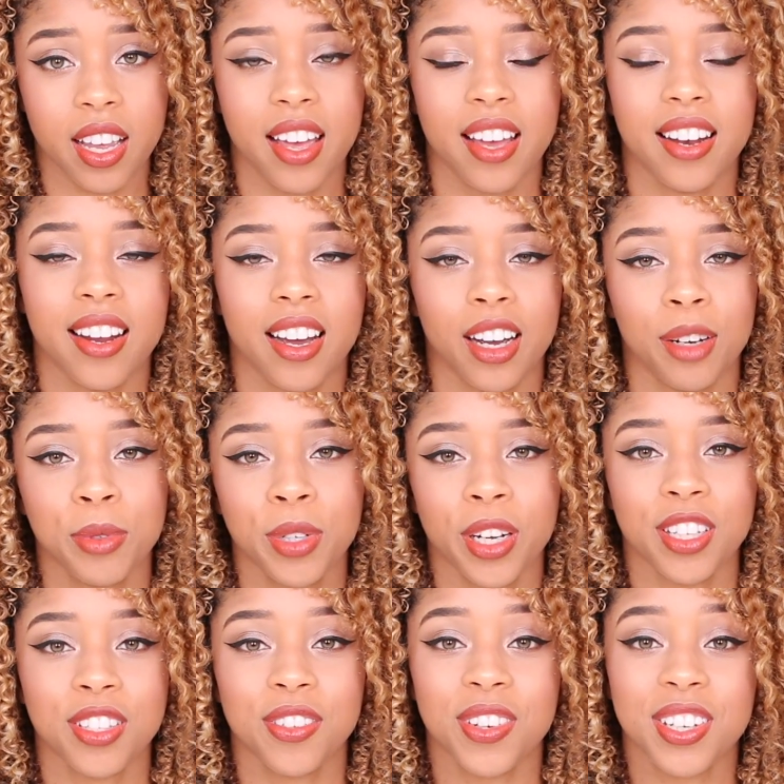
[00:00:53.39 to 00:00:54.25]
and now I'm
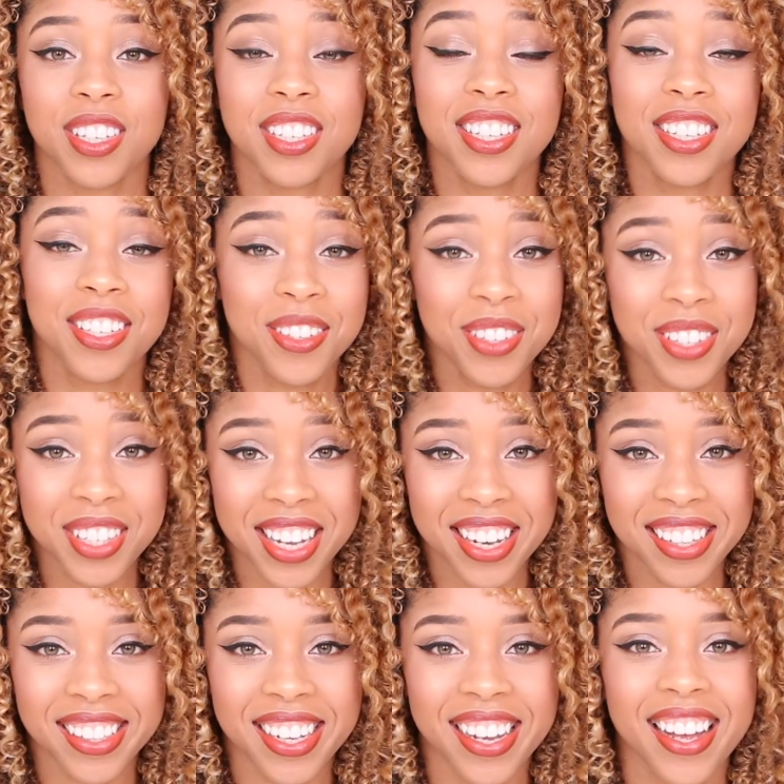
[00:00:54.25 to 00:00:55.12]
transferring to
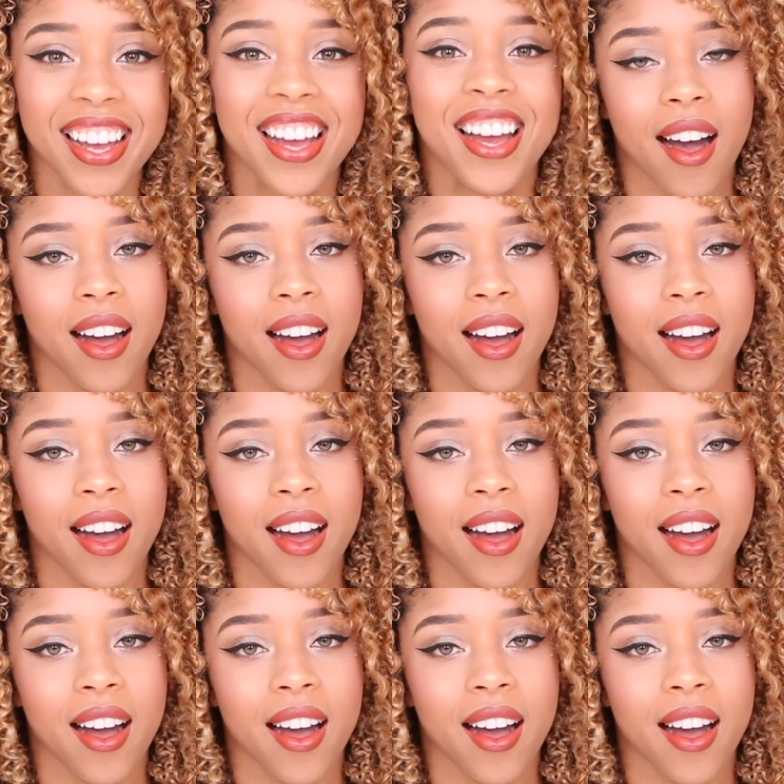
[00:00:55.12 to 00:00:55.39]
UCLA.